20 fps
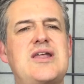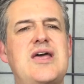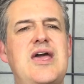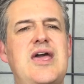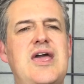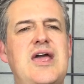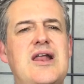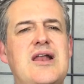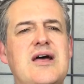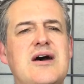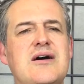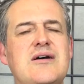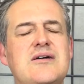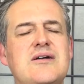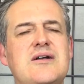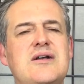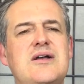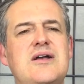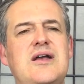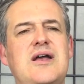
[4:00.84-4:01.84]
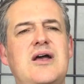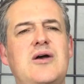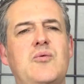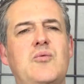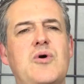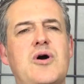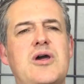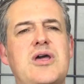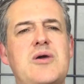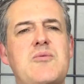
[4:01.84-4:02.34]
and healer,
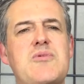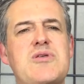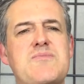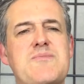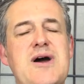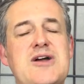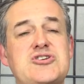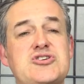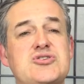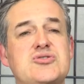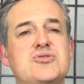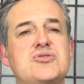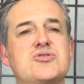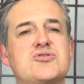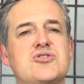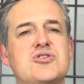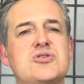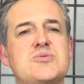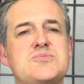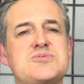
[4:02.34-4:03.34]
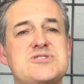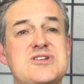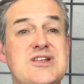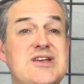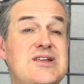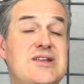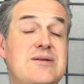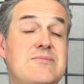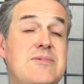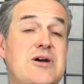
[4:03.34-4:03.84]
working with magical groups,
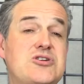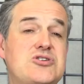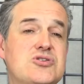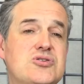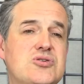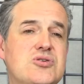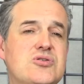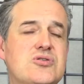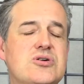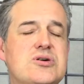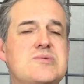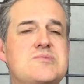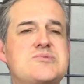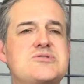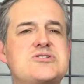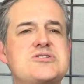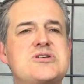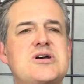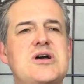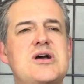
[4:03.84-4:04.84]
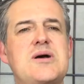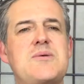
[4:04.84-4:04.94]
leading magical groups,